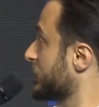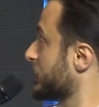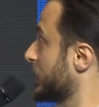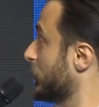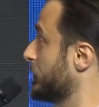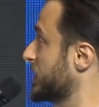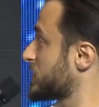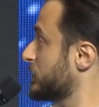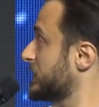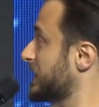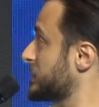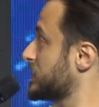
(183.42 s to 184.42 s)
the
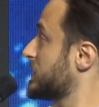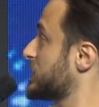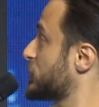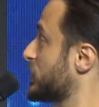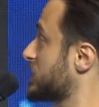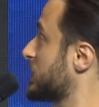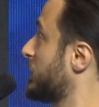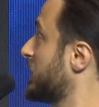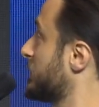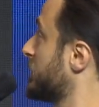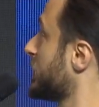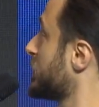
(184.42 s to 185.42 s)
OPX1000 is trusted by
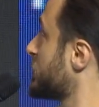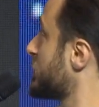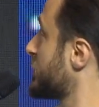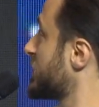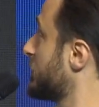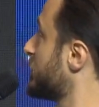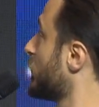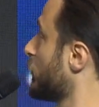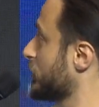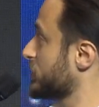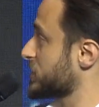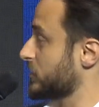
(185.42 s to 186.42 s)
the builders of some of the
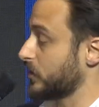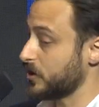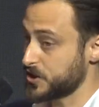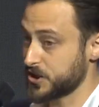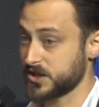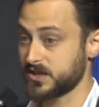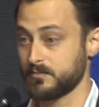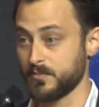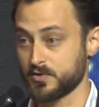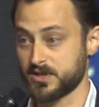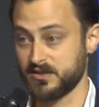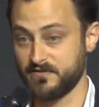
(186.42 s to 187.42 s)
world's largest and
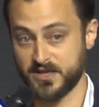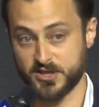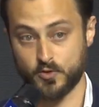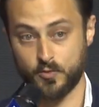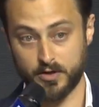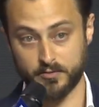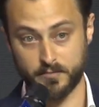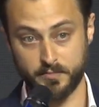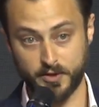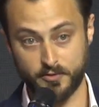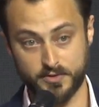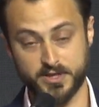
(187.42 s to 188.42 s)
most advanced quantum
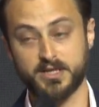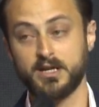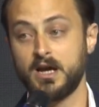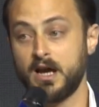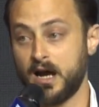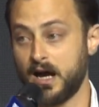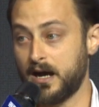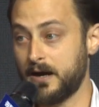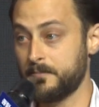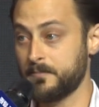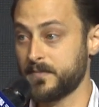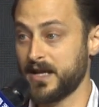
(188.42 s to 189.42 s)
computers,
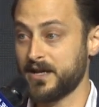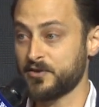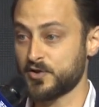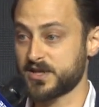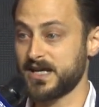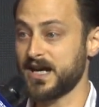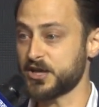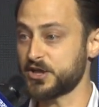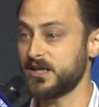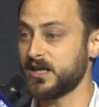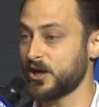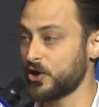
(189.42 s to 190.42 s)
and there's
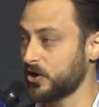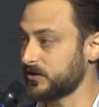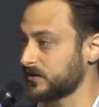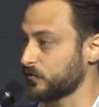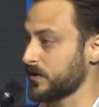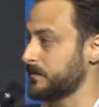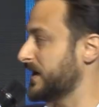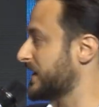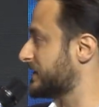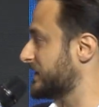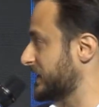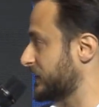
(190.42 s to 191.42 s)
actually a lot that we
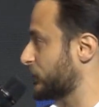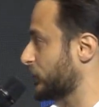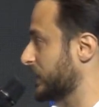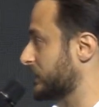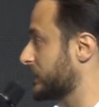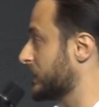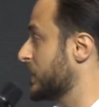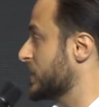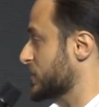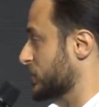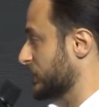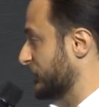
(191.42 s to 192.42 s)
baked into it.
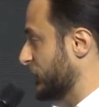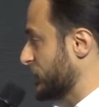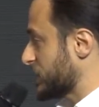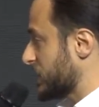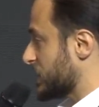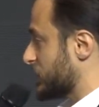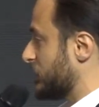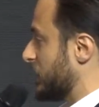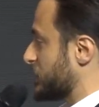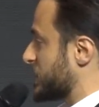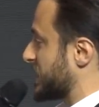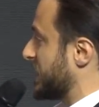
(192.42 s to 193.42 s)
So the first is
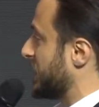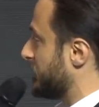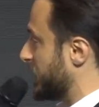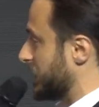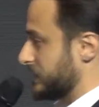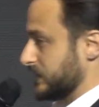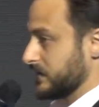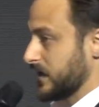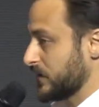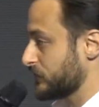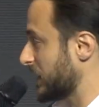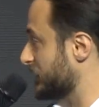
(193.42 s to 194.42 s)
around scalability,
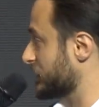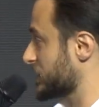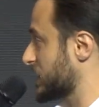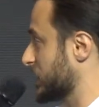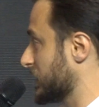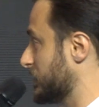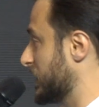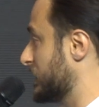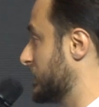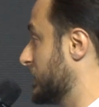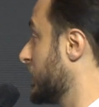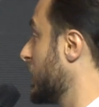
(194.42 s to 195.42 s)
unrivaled
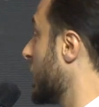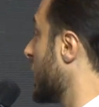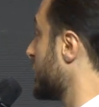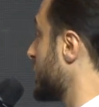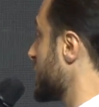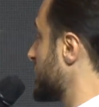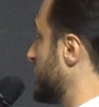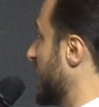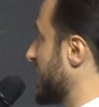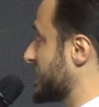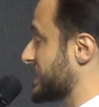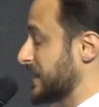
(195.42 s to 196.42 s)
scalability. This
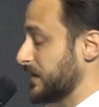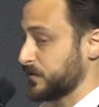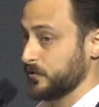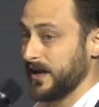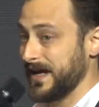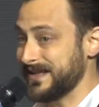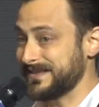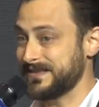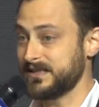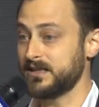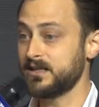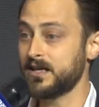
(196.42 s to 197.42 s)
packs up to
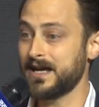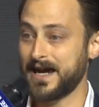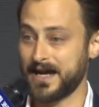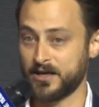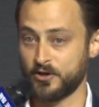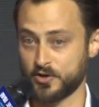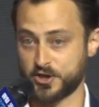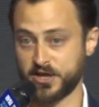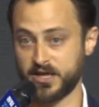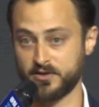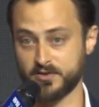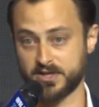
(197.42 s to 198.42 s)
80 analog
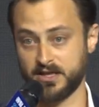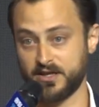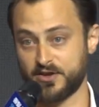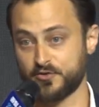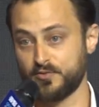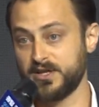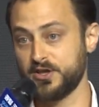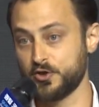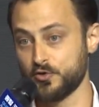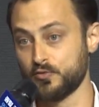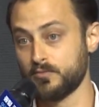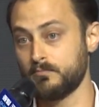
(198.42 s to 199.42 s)
channels in a
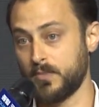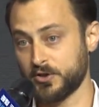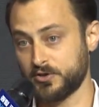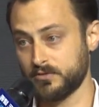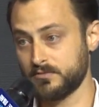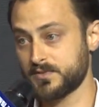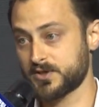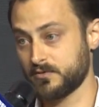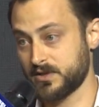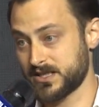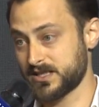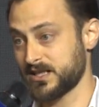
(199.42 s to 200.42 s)
3U module, so
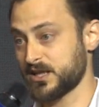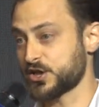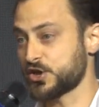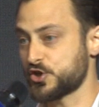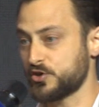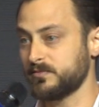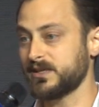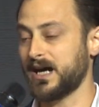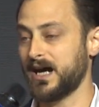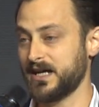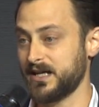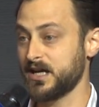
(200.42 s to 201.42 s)
this is an extremely
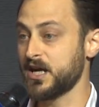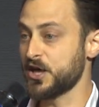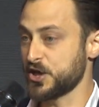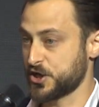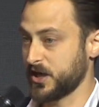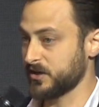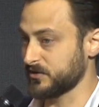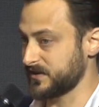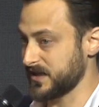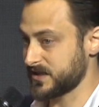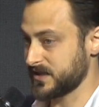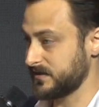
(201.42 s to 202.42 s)
high channel
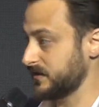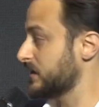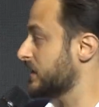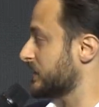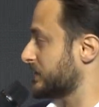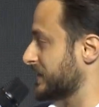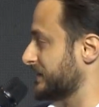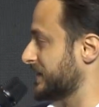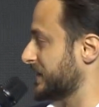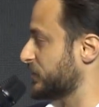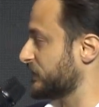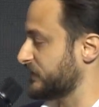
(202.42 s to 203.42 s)
density that can
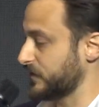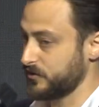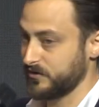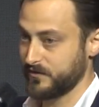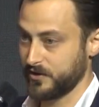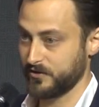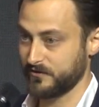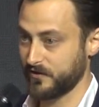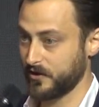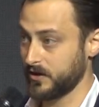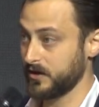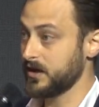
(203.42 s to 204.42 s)
take you very, very
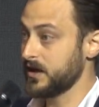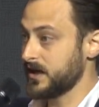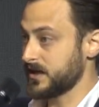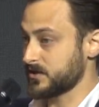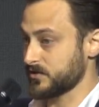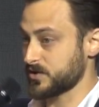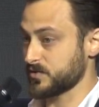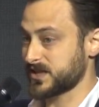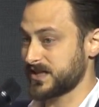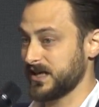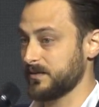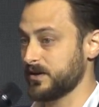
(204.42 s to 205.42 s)
far. It's also
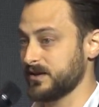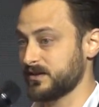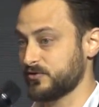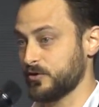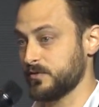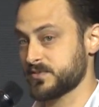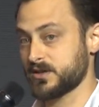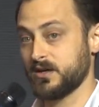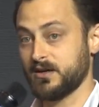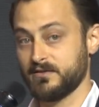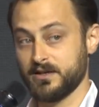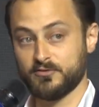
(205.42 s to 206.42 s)
scalable
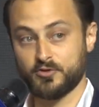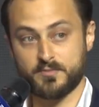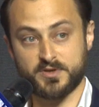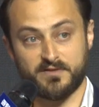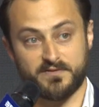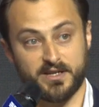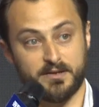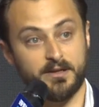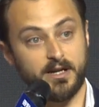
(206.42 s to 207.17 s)
in terms of the